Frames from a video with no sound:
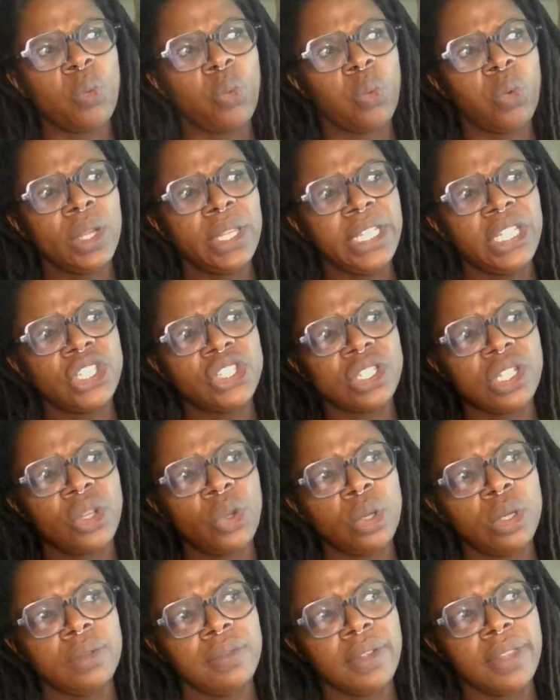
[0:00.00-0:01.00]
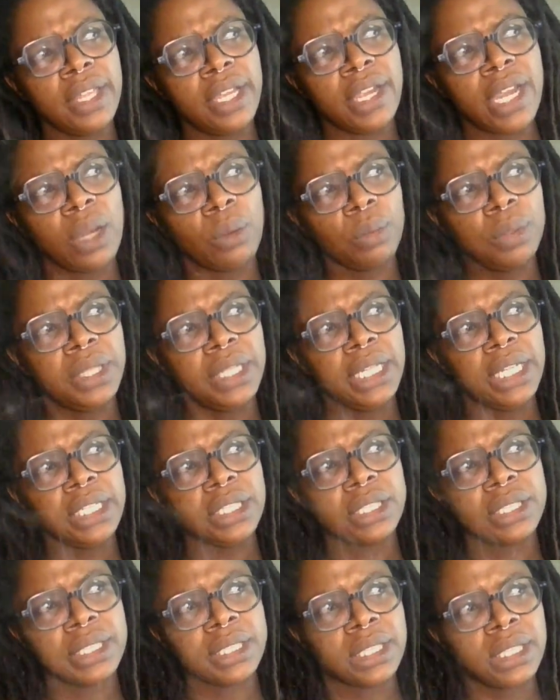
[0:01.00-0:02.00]
really should go over there. I really need
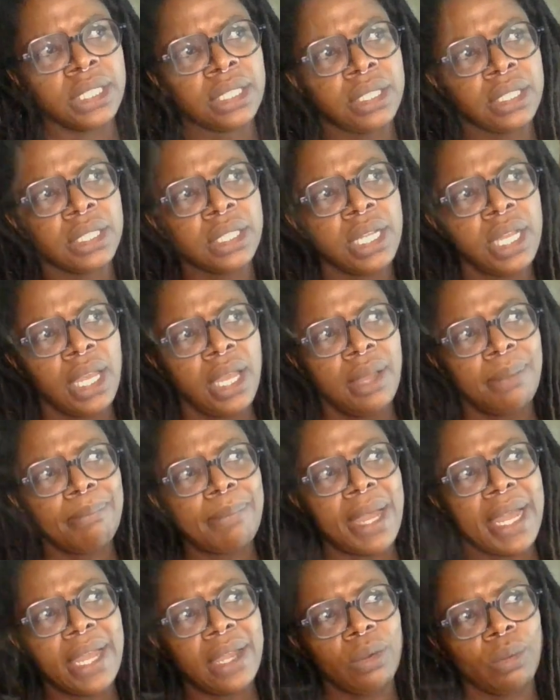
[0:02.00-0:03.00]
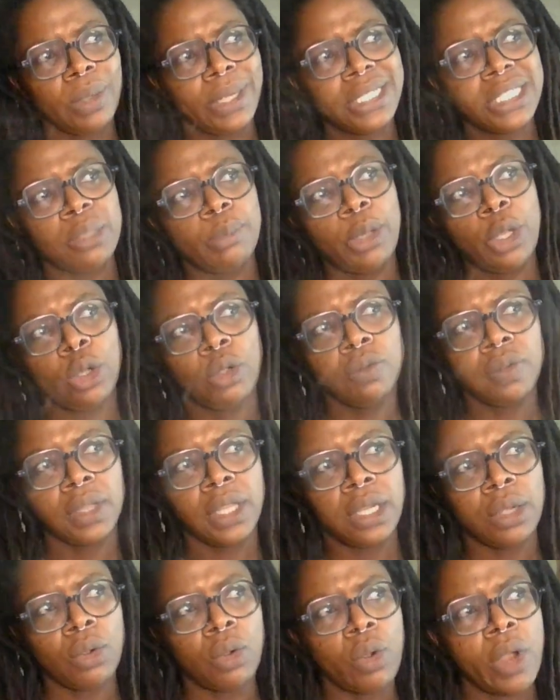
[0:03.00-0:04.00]
to send my resume over
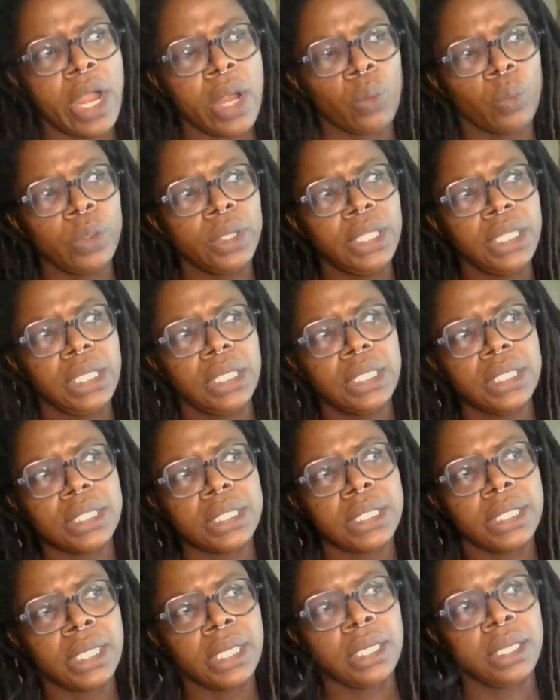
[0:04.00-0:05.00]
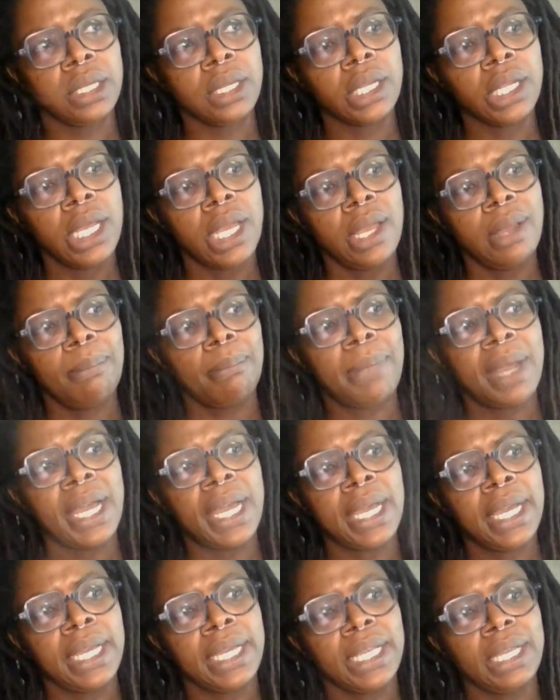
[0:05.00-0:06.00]
there, or I really need to send
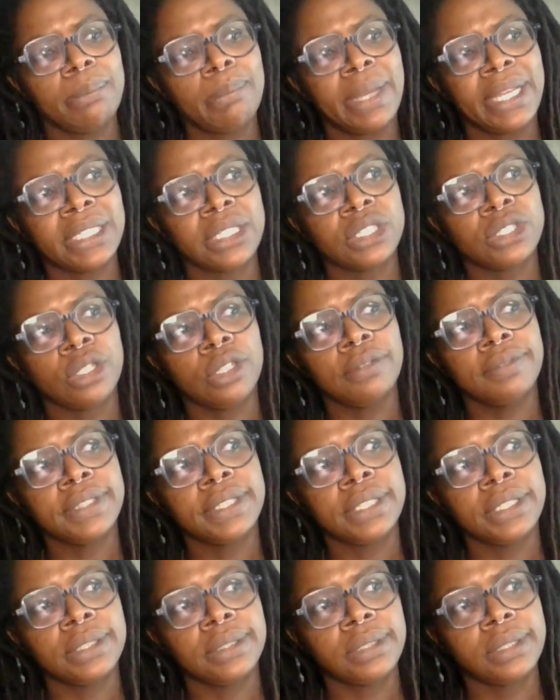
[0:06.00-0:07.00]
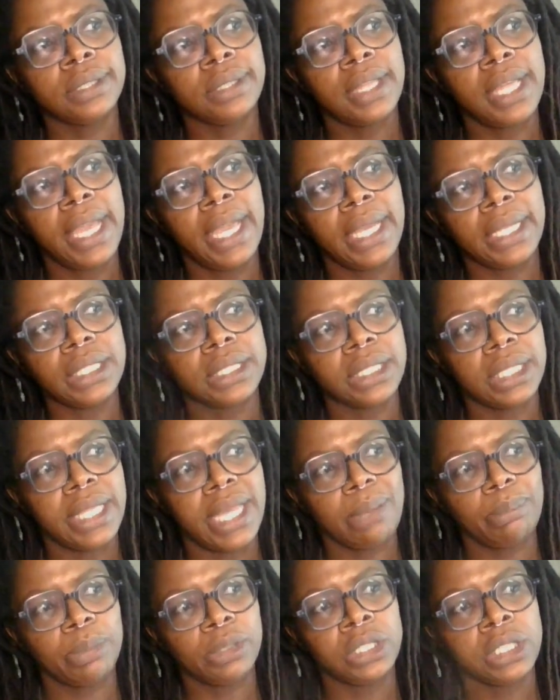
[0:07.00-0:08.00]
my services to
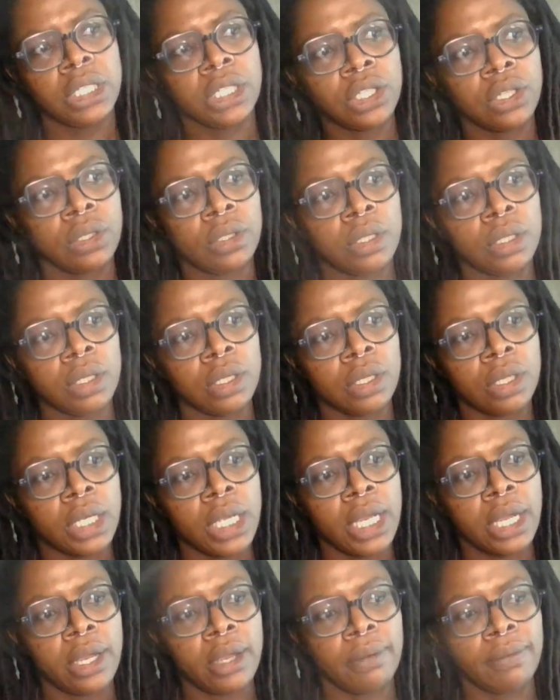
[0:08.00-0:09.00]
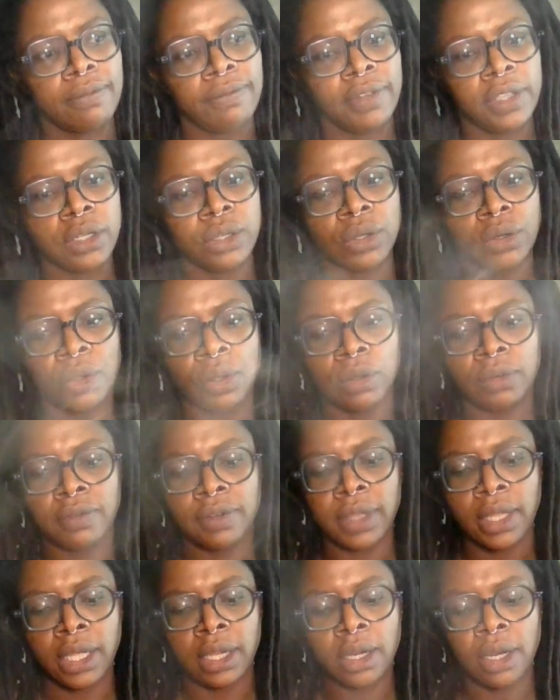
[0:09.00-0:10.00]
that particular vendor
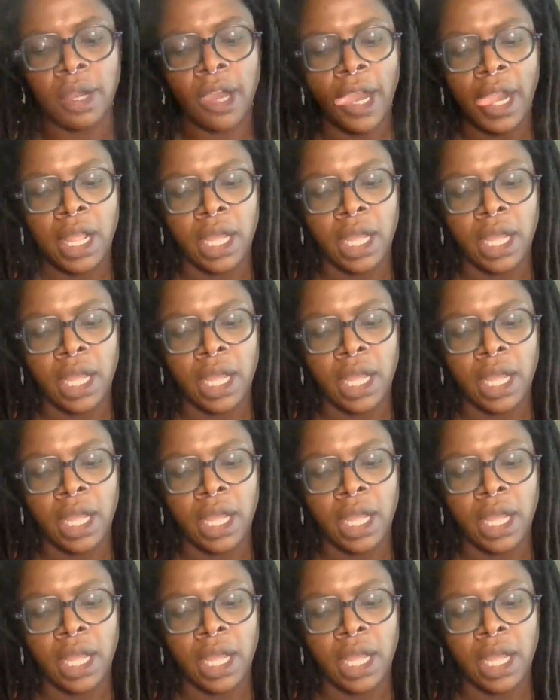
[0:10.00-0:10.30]
over there.